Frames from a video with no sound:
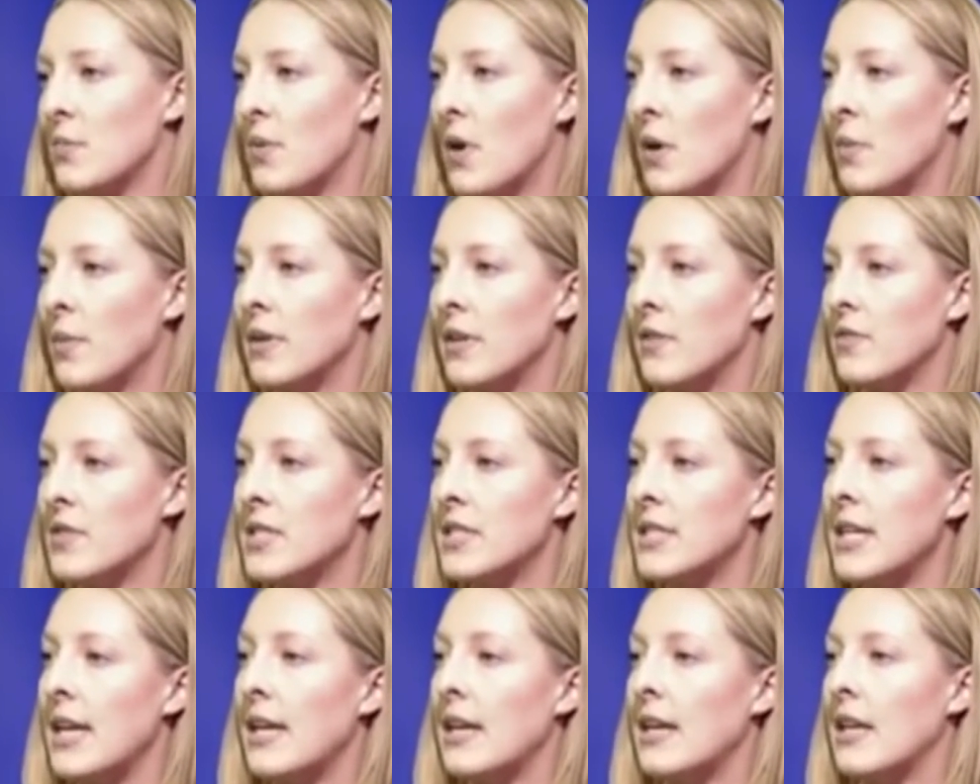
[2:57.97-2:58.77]
Department of
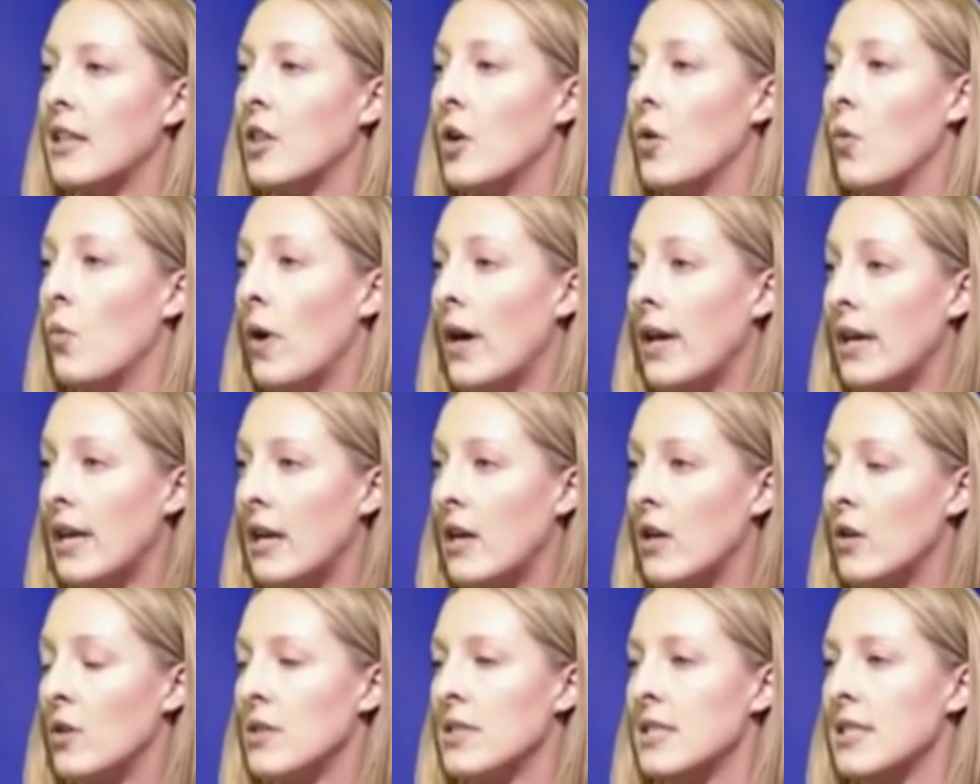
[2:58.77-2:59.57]
State and the White
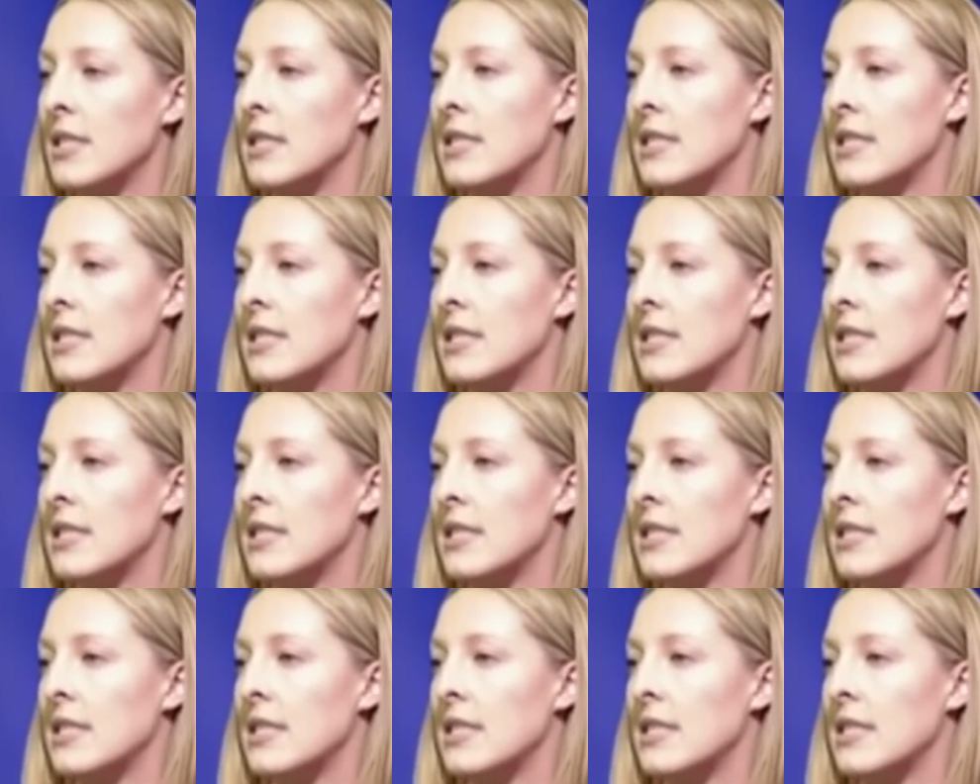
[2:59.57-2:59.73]
House mm-hmm.